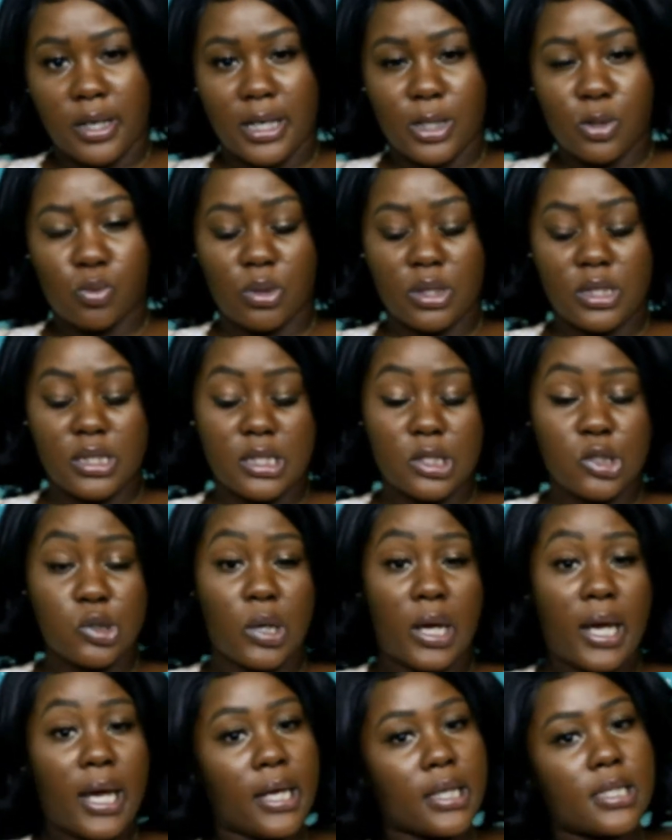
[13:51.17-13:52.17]
That's why she's
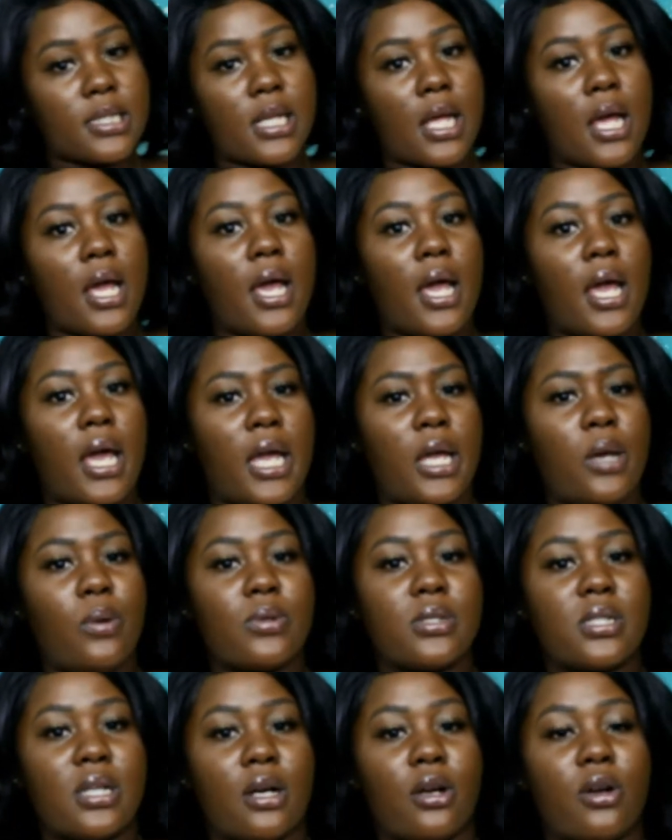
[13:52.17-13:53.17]
your ex. And he
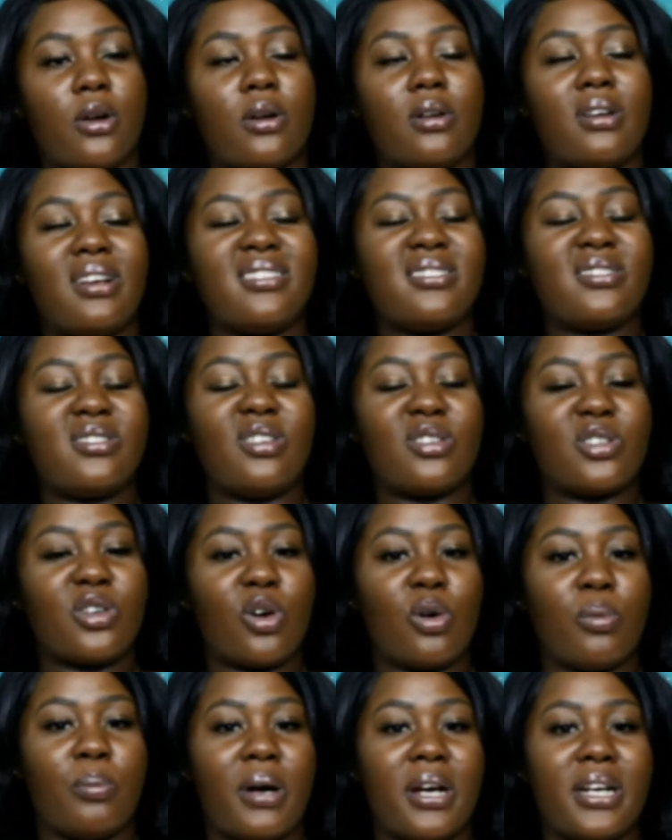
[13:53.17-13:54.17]
was like, girl, let's not
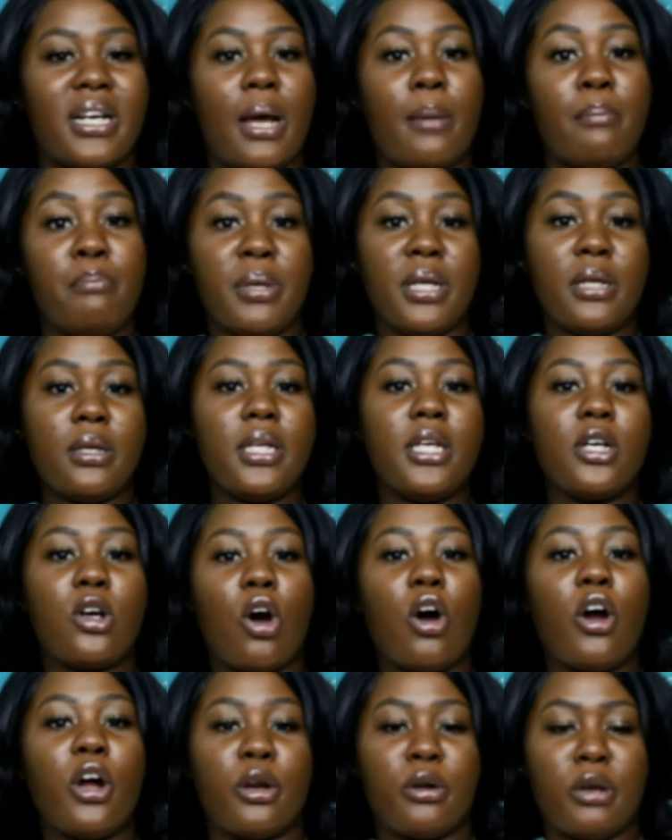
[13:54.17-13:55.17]
talk about that B. He
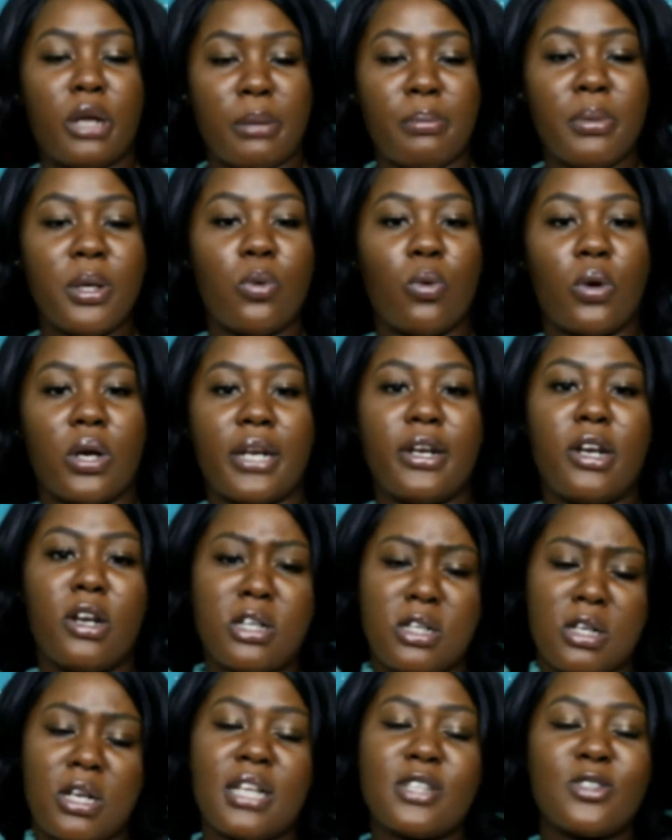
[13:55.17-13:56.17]
called her a B word.
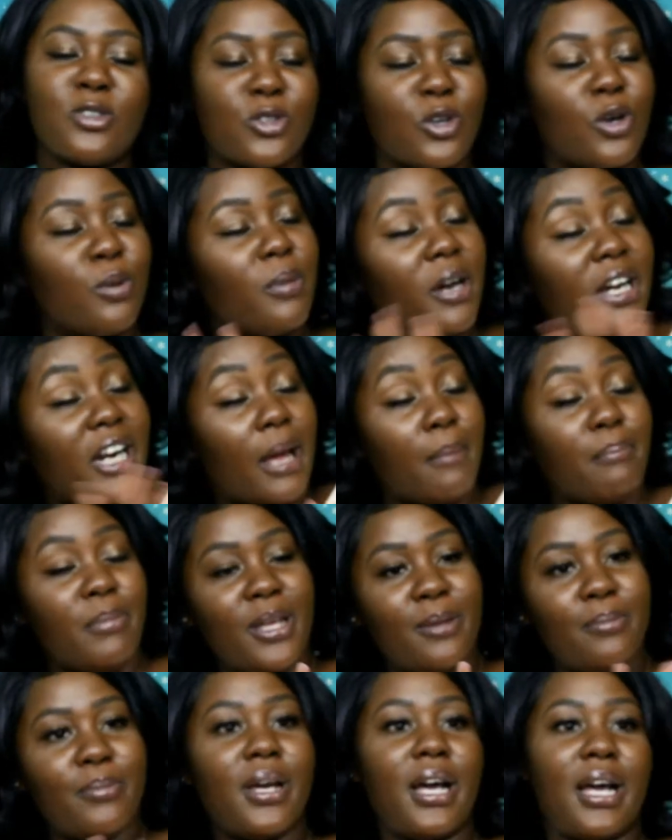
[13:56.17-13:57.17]
Let's not talk about that
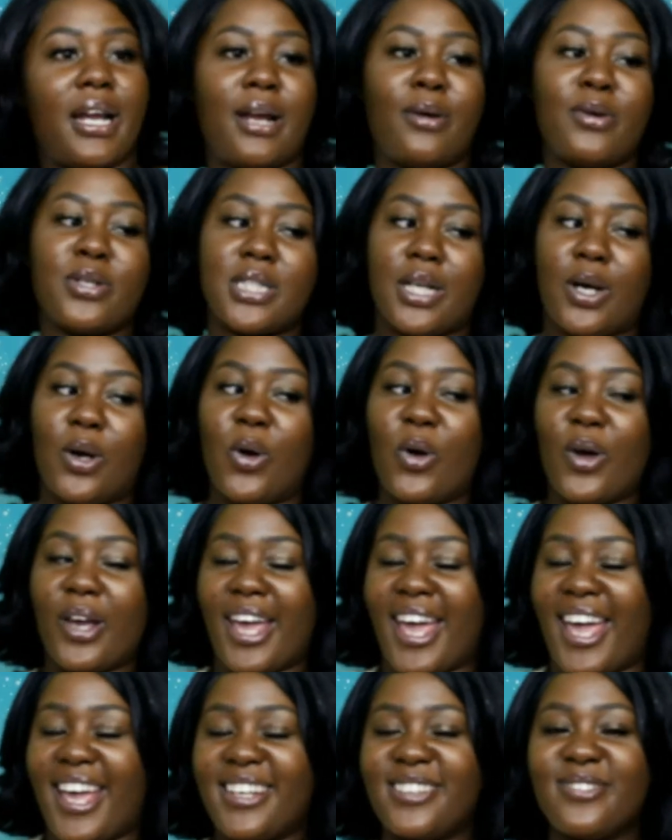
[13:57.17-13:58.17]
B. And I was like,
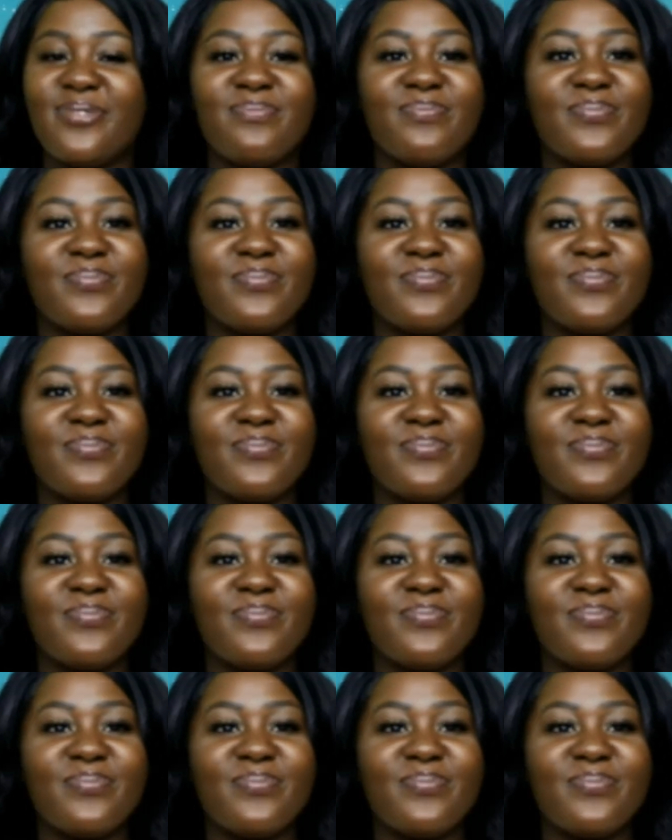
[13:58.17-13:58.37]
okay.